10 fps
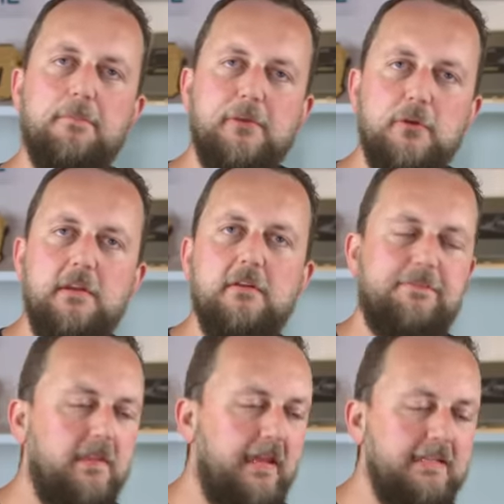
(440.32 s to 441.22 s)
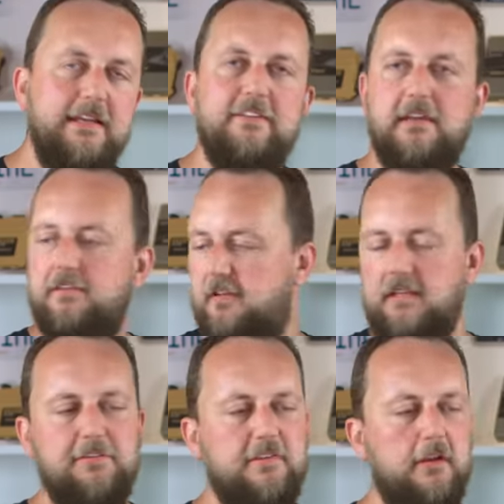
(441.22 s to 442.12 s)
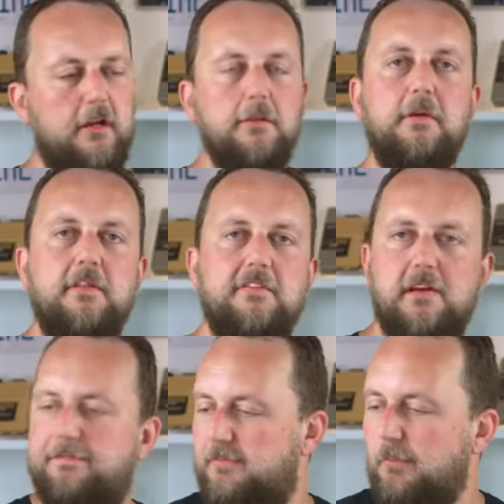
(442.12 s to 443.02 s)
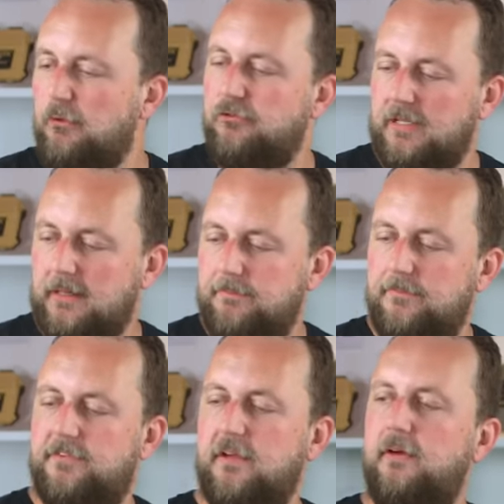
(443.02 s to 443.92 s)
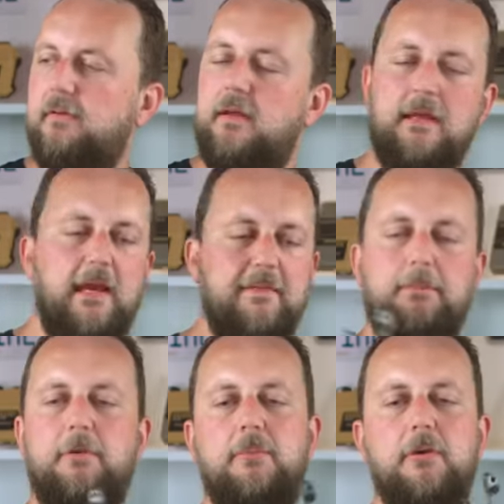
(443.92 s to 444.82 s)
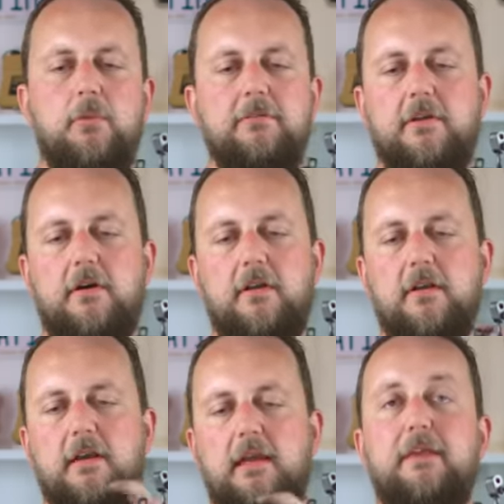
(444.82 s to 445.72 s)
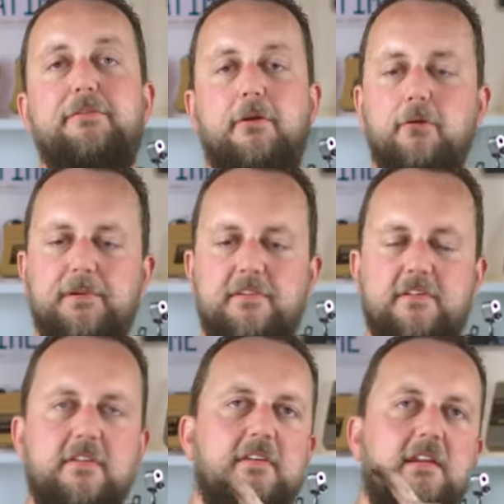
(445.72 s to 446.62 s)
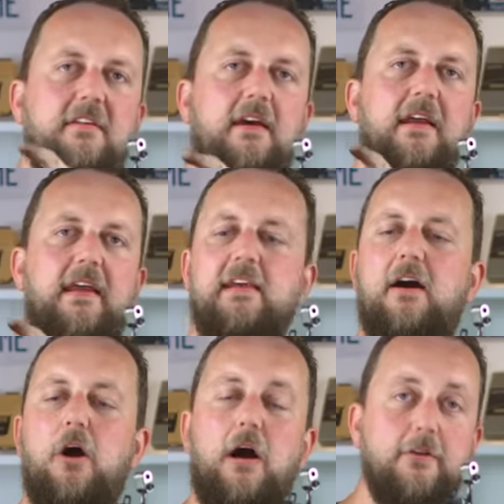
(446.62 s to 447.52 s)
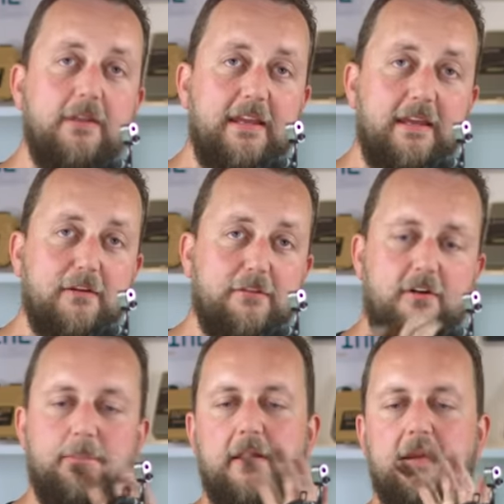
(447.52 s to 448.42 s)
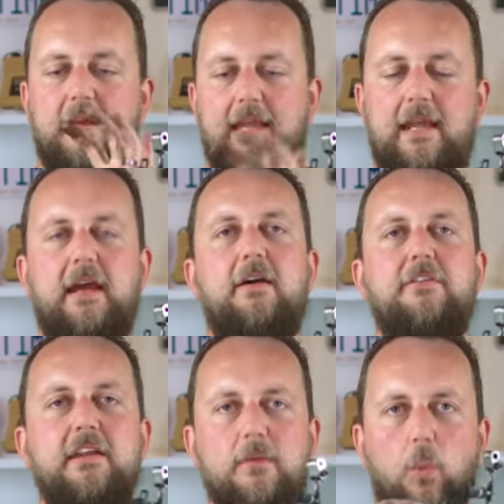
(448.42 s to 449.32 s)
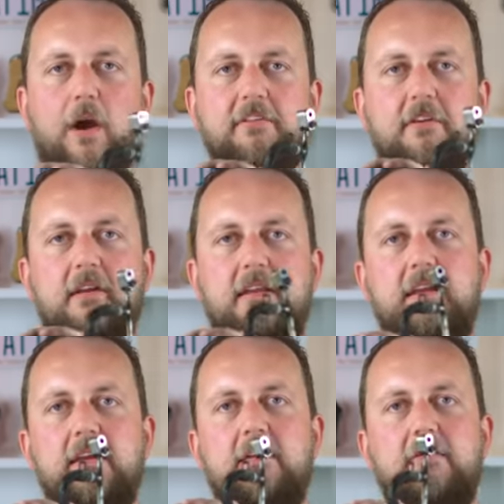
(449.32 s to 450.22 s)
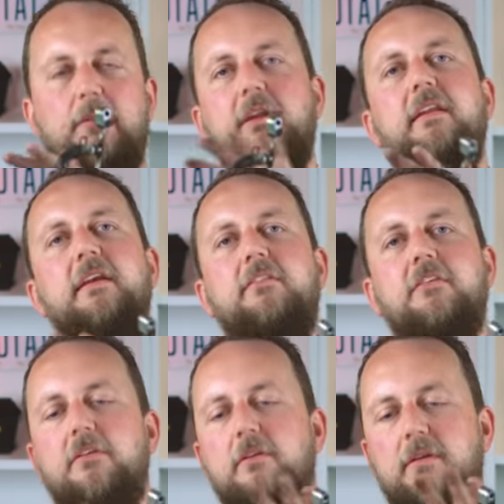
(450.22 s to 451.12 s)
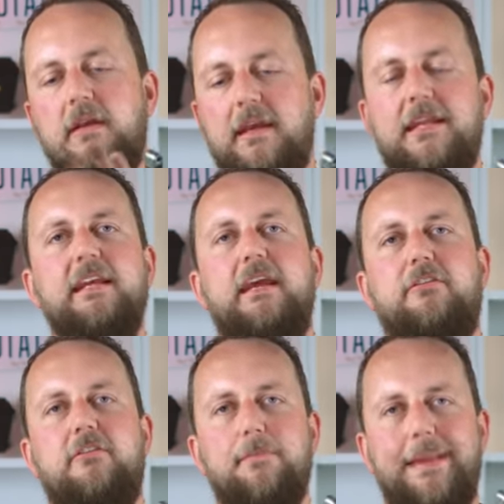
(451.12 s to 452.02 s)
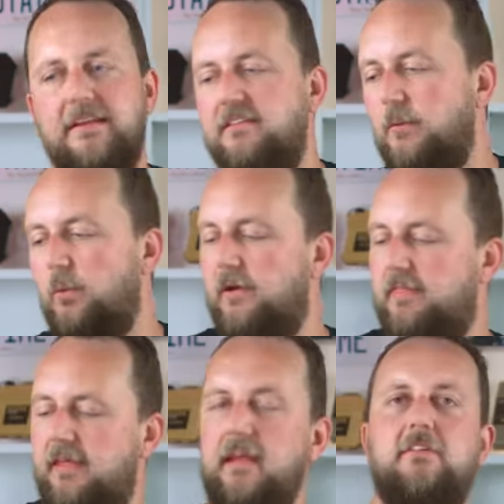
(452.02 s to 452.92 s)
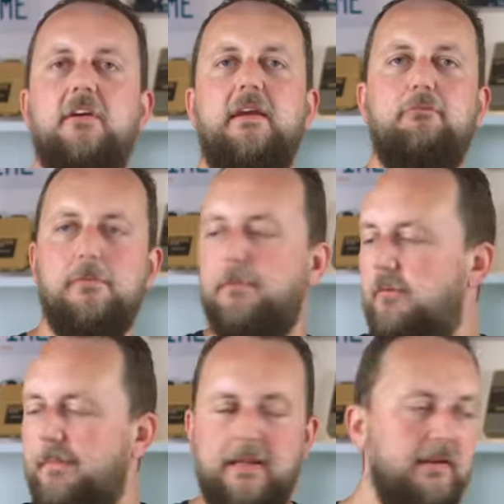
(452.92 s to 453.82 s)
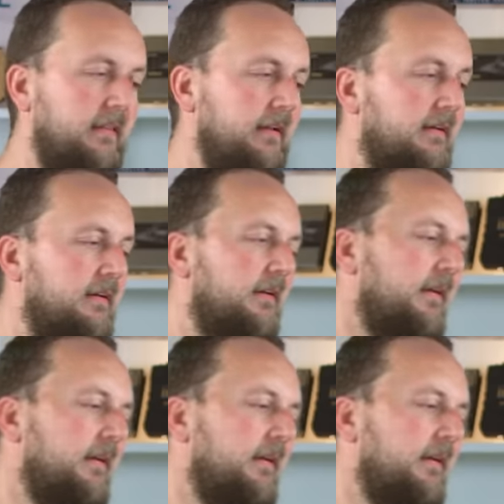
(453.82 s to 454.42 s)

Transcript: The beauty of the LS engine is that a lot of this stuff is modular. So at the moment we've got our throttle position sensor and our idle air control motor housed in one unit here, so we don't need to do any extra mounting work there to remote mount anything.